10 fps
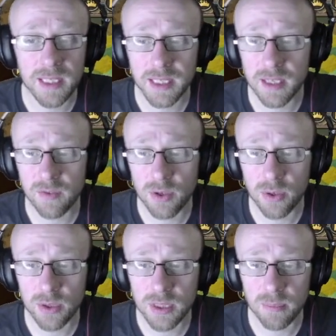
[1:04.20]
in, of
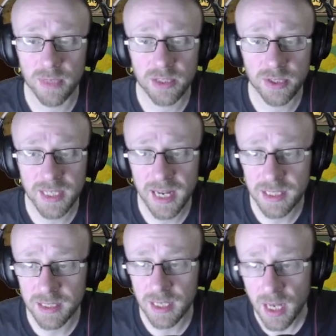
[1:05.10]
course, military
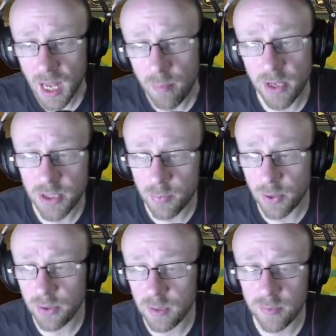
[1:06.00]
tasks. Military
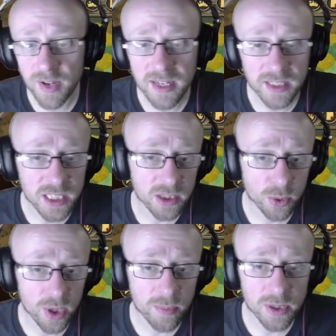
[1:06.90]
buildings provide additional
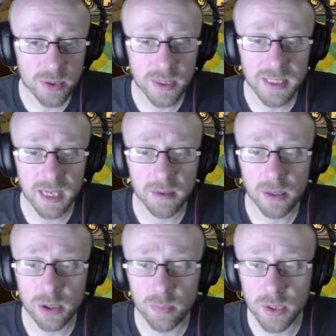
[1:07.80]
equipment to accelerate
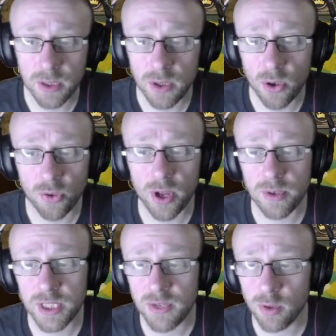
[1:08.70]
recruitment, although in
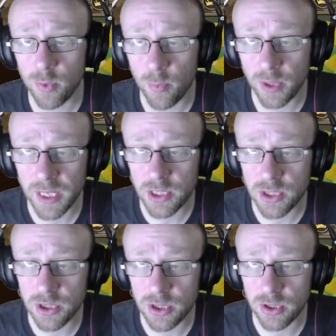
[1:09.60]
general
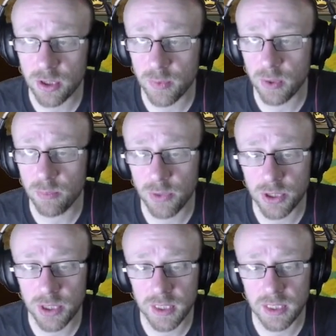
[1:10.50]
population doesn't contribute
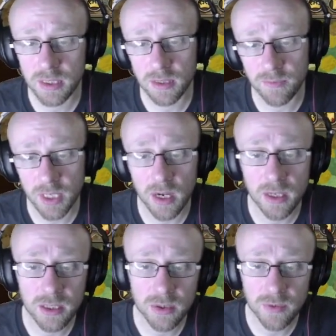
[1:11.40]
much to this in regard.
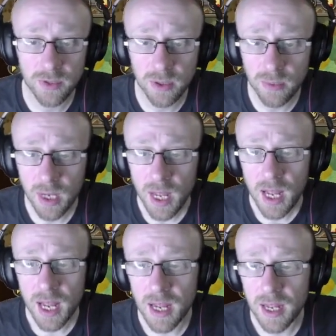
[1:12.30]
To review,
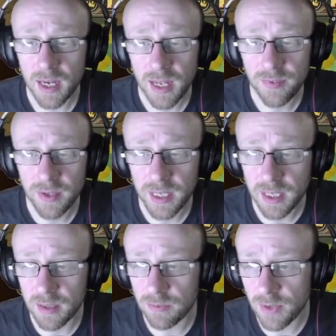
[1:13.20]
left click
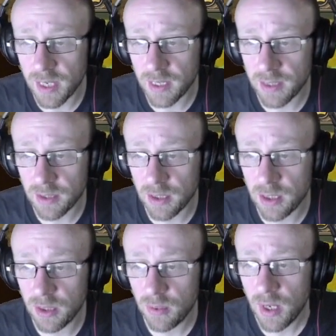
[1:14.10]
and right click the
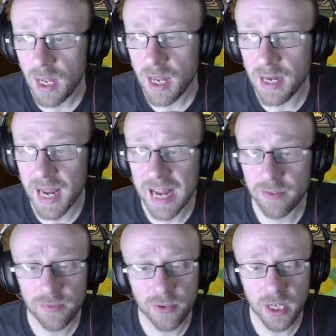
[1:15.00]
queue and add
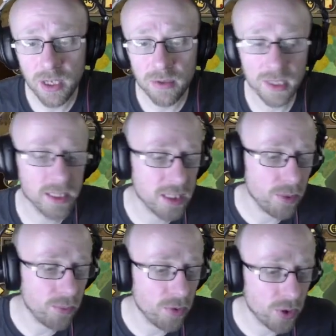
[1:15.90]
3 units. So,
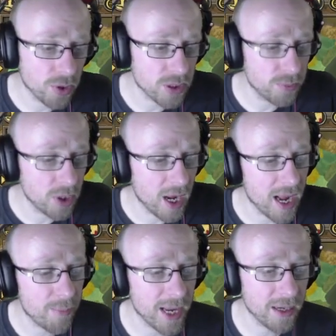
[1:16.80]
of course, we've got
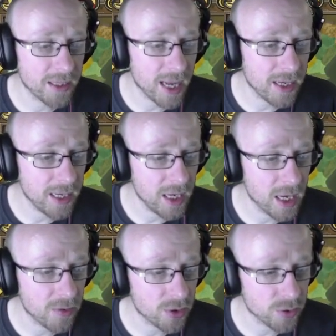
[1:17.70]
our panel down here,
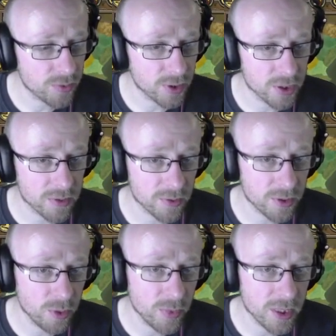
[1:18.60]
and of course we've gone to the
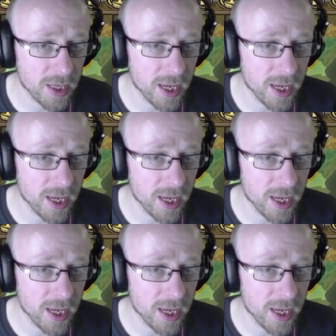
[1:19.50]
recruitment.